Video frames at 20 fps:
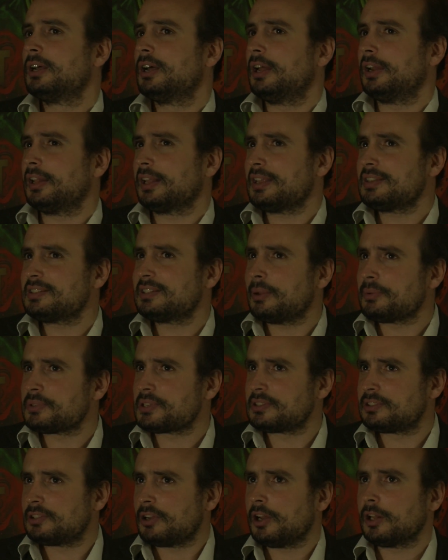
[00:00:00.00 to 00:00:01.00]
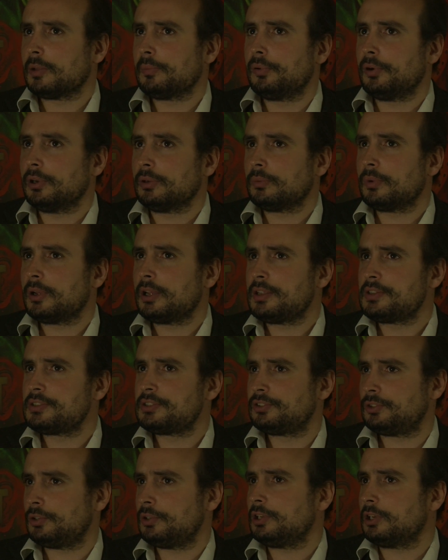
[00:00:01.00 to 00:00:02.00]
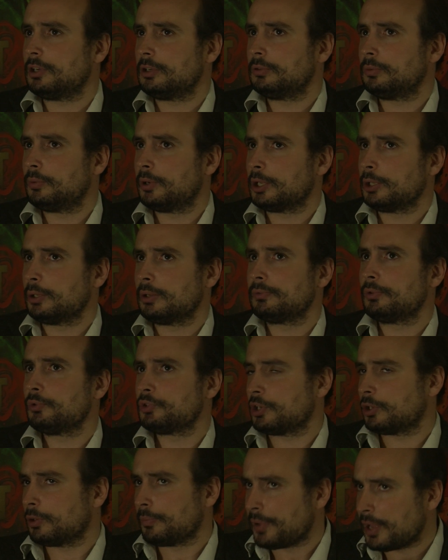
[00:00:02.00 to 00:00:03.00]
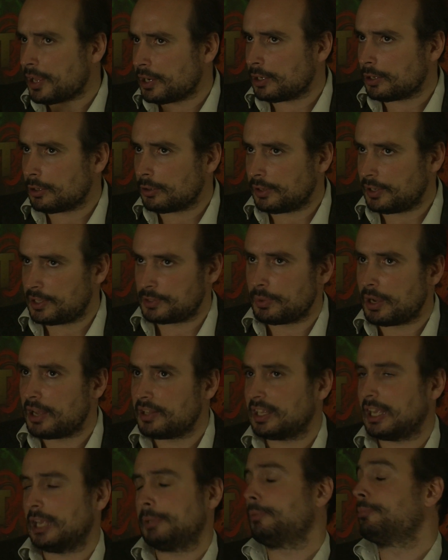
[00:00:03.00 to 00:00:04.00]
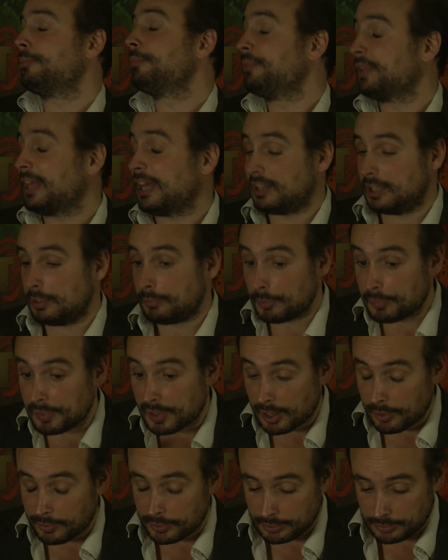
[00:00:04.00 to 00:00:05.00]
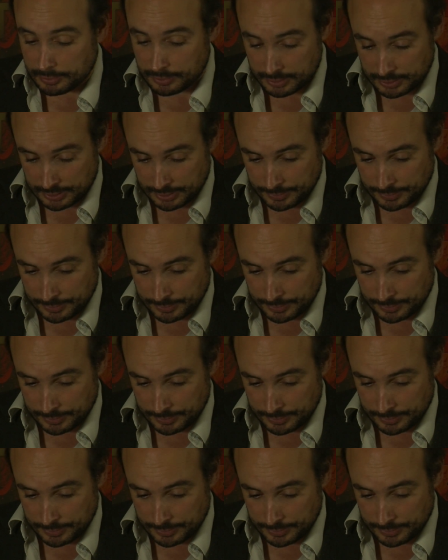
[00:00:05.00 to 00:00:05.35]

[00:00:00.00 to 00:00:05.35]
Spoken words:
And I guess that was the starting point, where his studio, working with Luciano Berio and his wife, Kathy Berberian,